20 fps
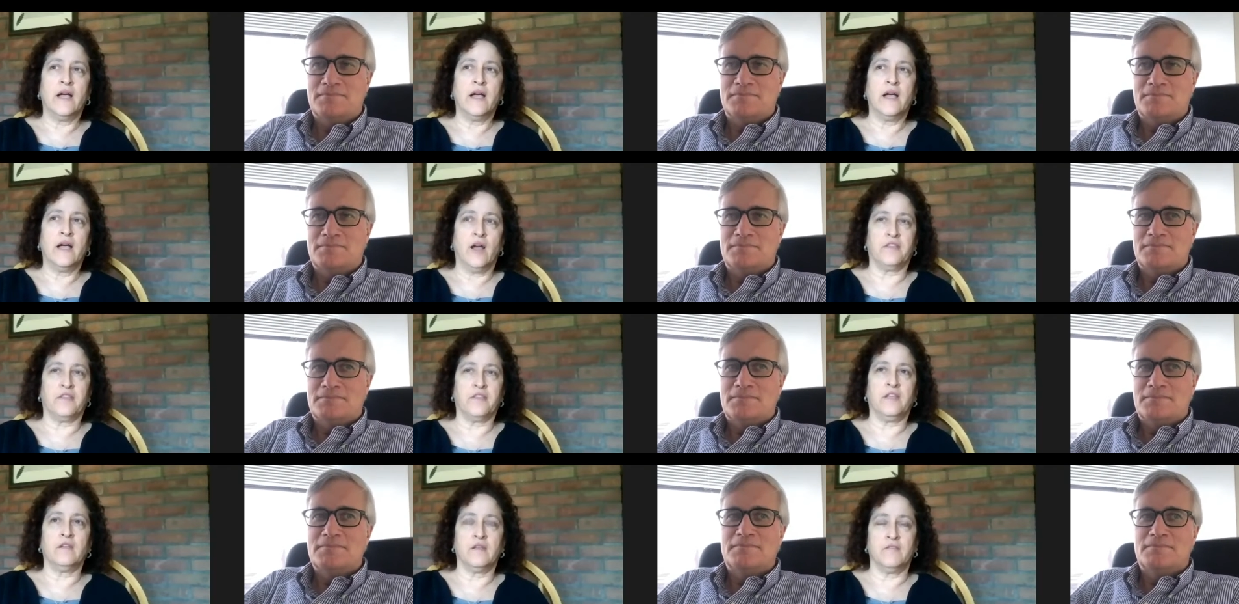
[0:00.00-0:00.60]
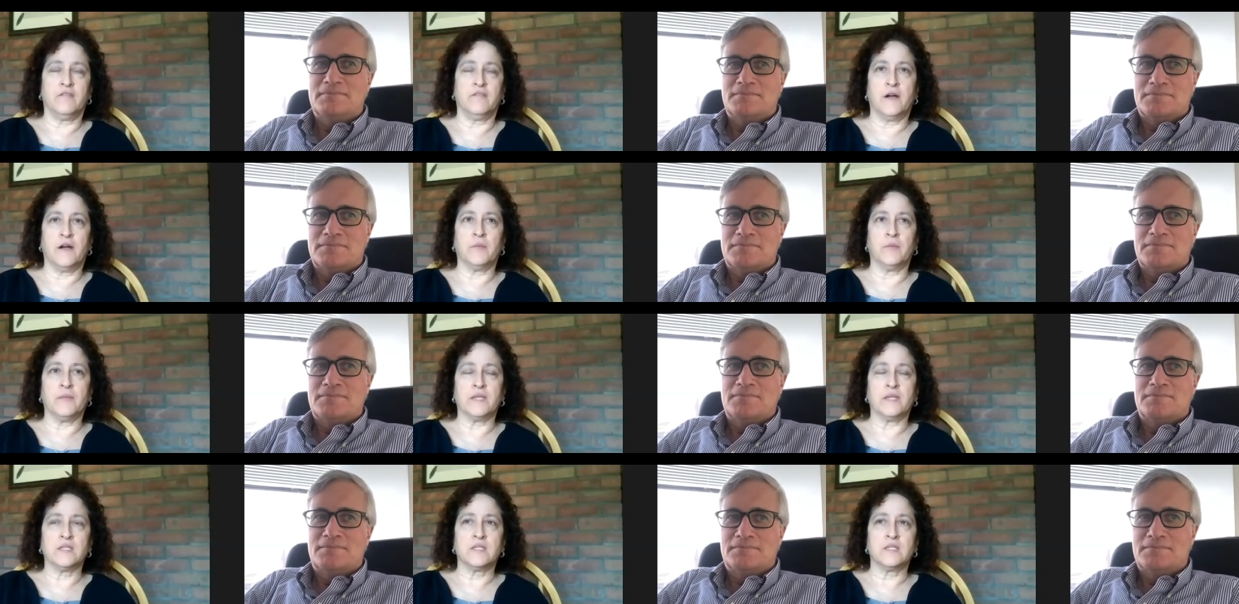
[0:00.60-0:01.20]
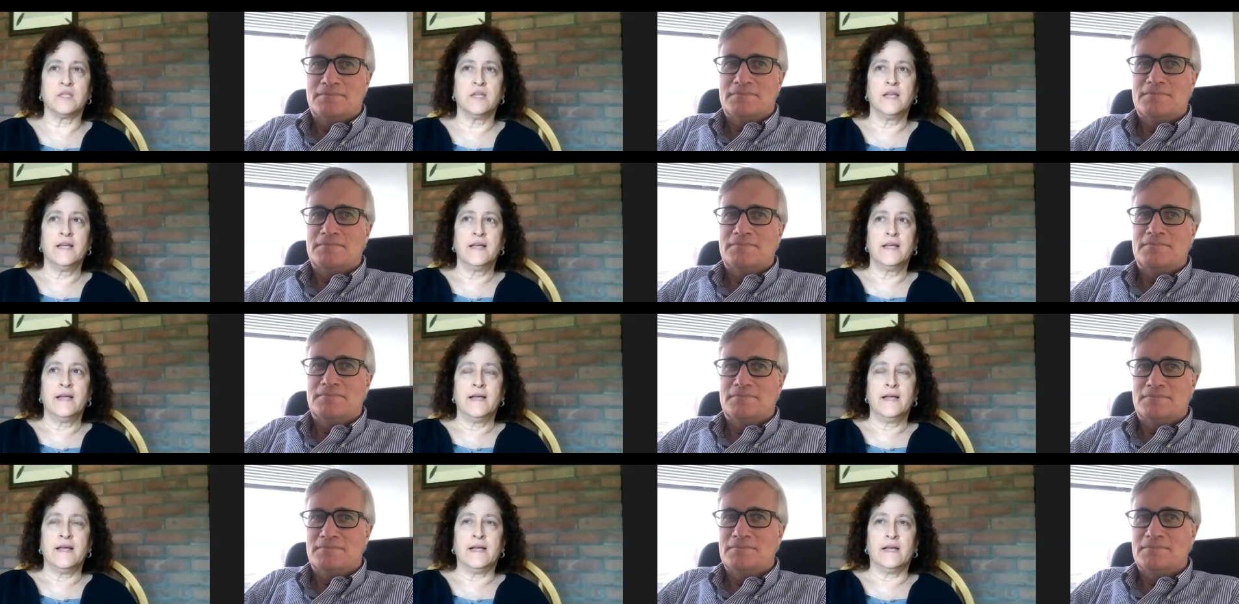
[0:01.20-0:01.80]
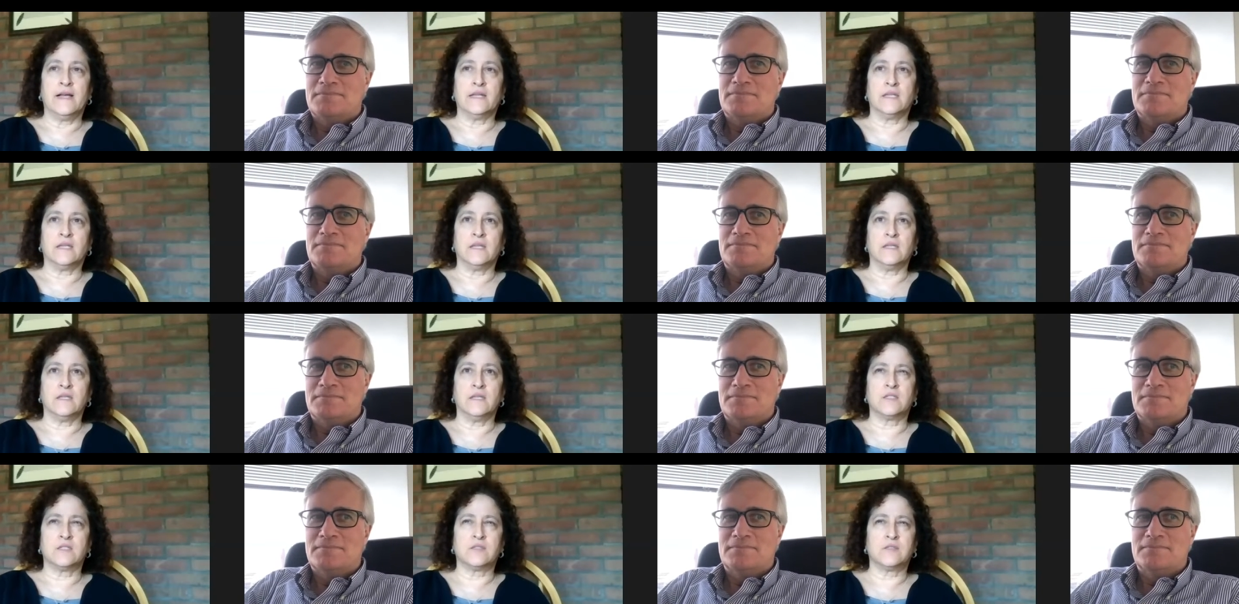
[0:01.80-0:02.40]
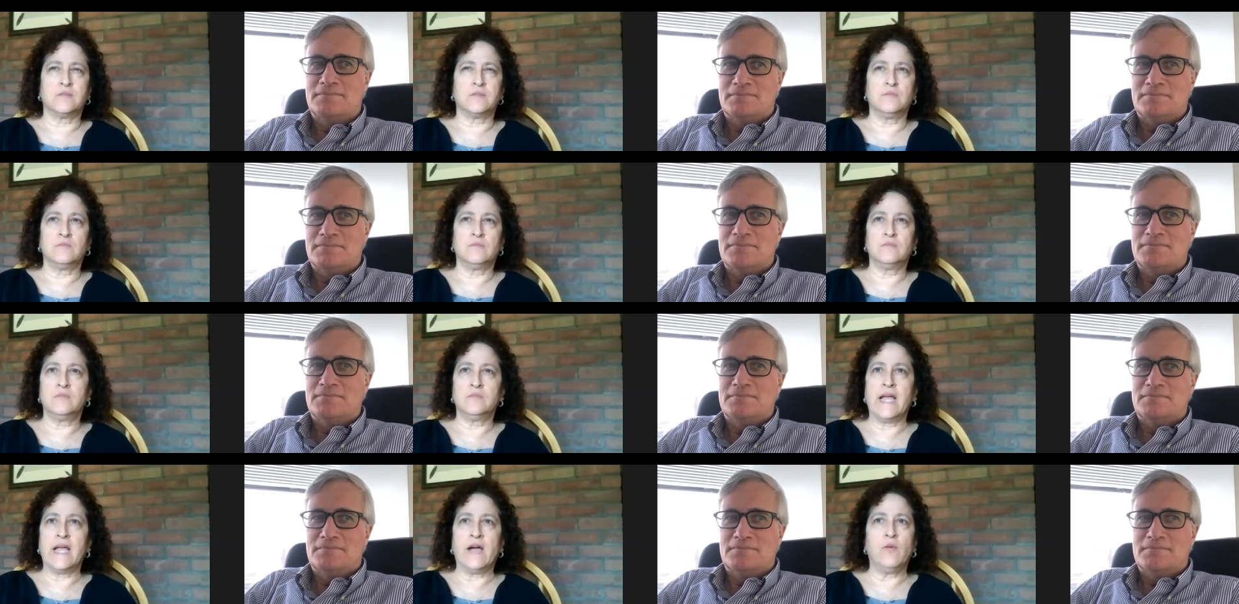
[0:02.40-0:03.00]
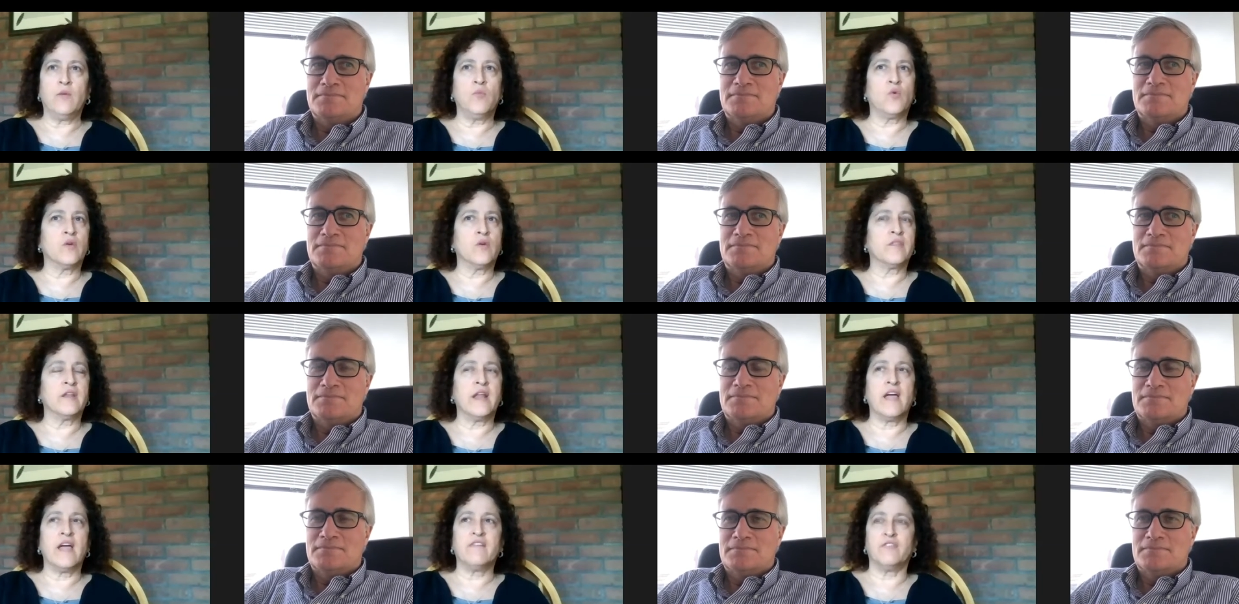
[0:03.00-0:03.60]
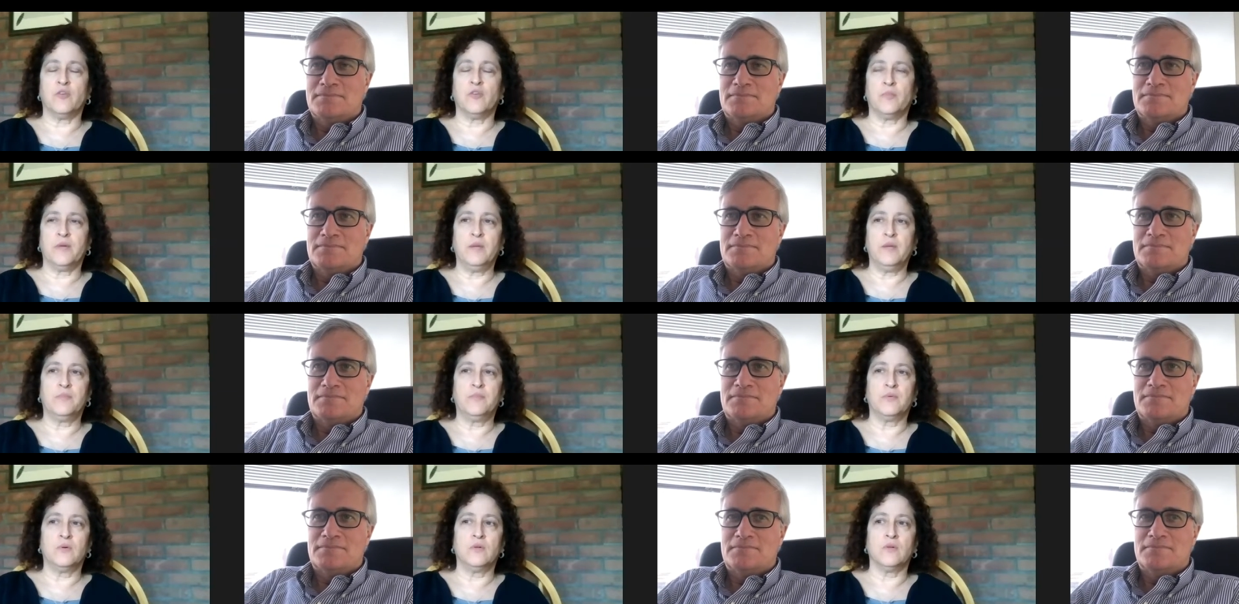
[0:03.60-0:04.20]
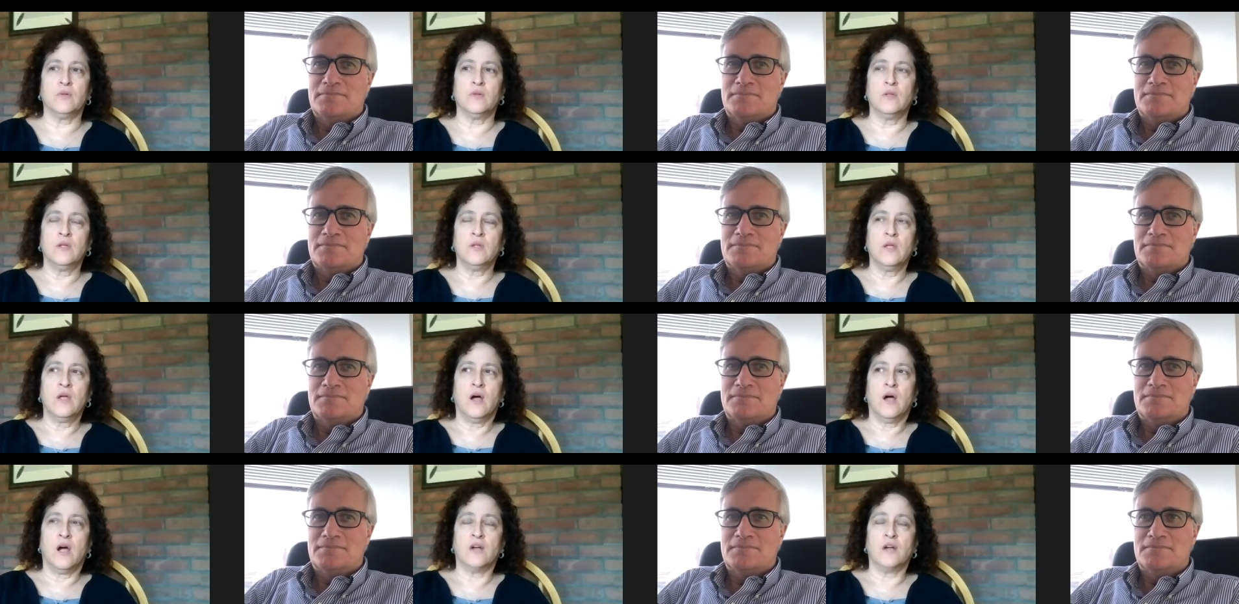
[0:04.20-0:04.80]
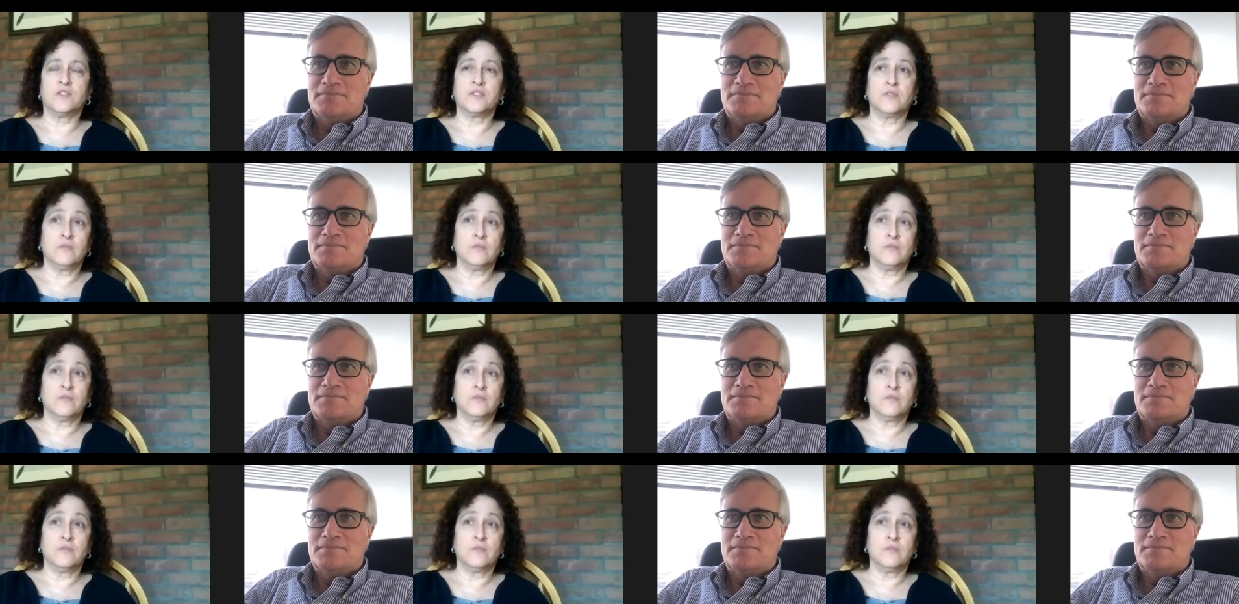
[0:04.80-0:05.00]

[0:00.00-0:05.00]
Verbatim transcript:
Speaker 1: a healthy environment. And it's now more than ever, people are